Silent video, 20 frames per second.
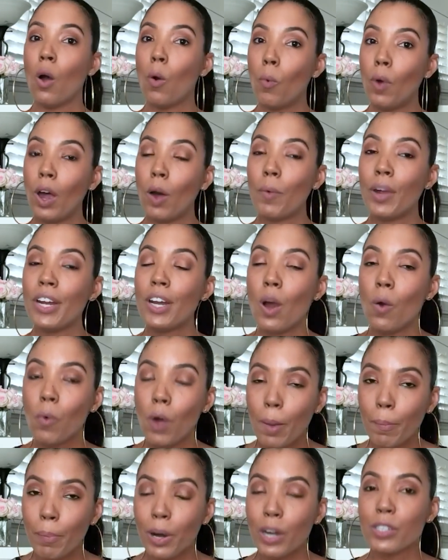Well, we know
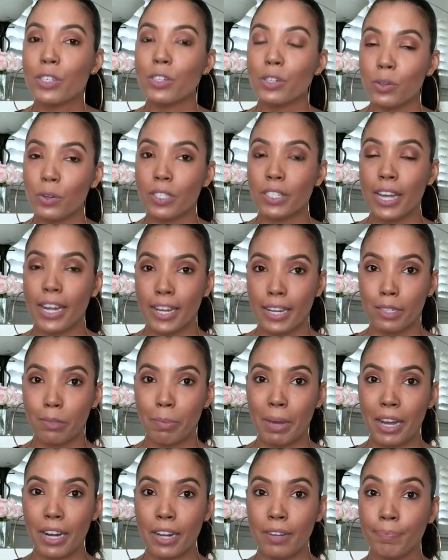one person who will take his
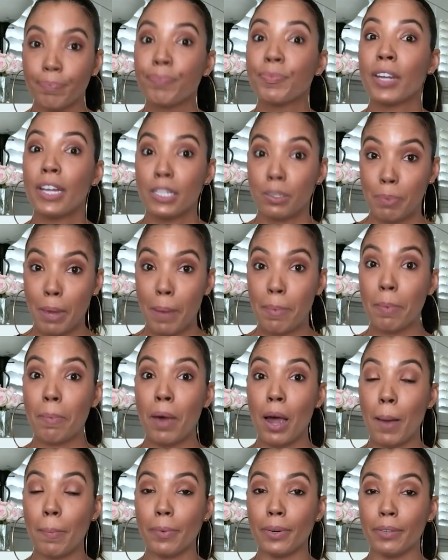money, his baby
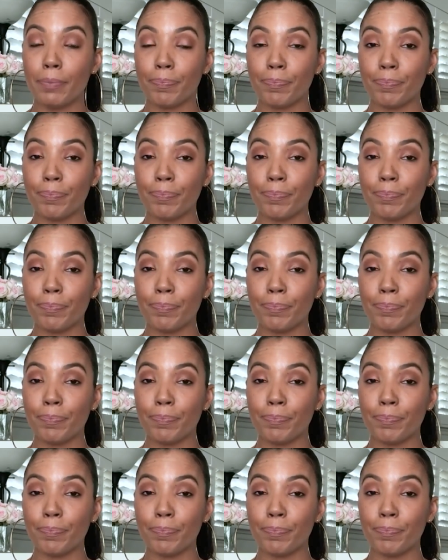mama.